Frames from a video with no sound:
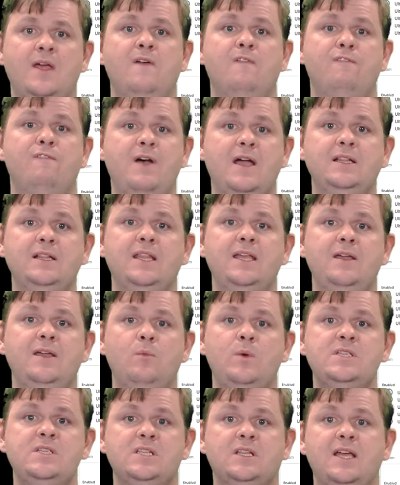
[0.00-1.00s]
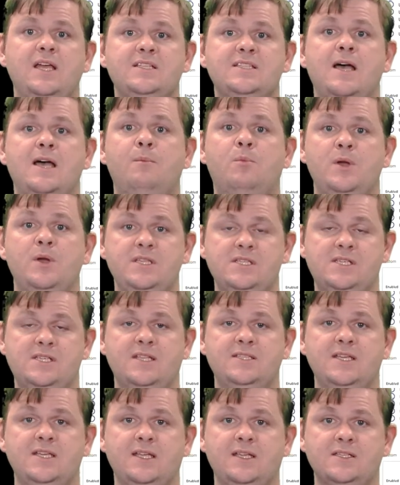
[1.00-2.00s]
Finally, we select our print
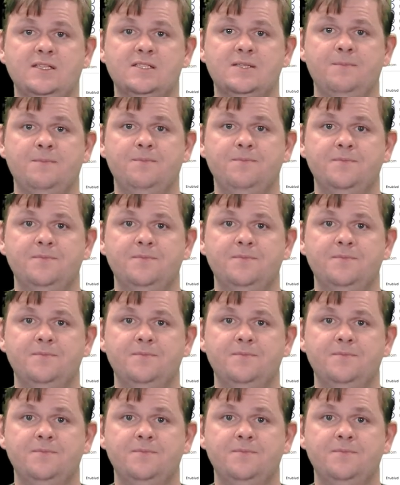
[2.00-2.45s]
settings.